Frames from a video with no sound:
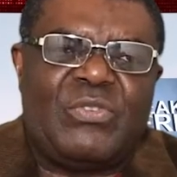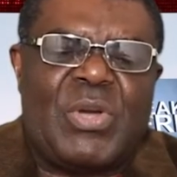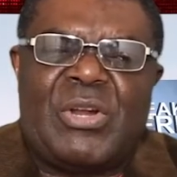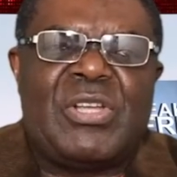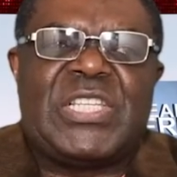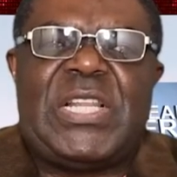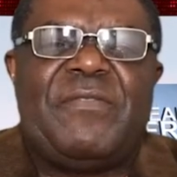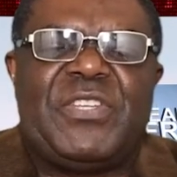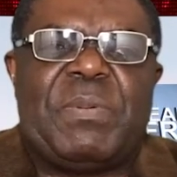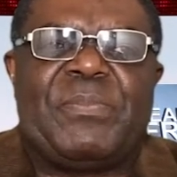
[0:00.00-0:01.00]
You cannot enslave
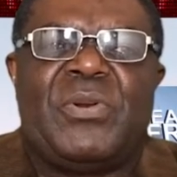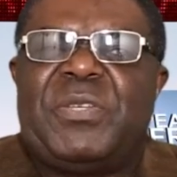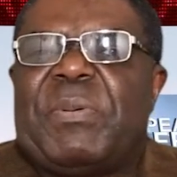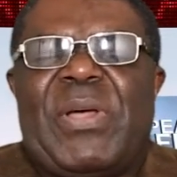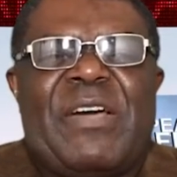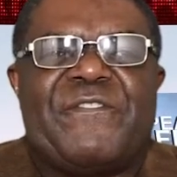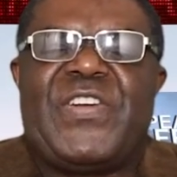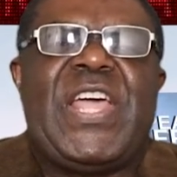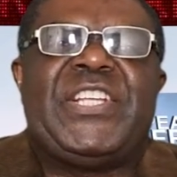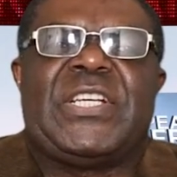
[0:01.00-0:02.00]
these people. These people are
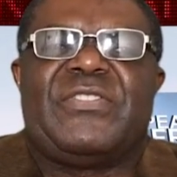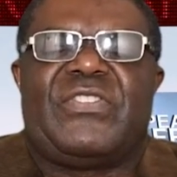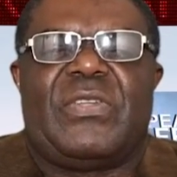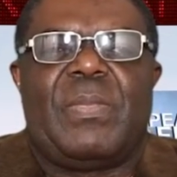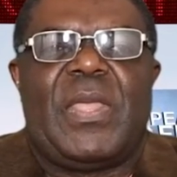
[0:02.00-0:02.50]
free agents.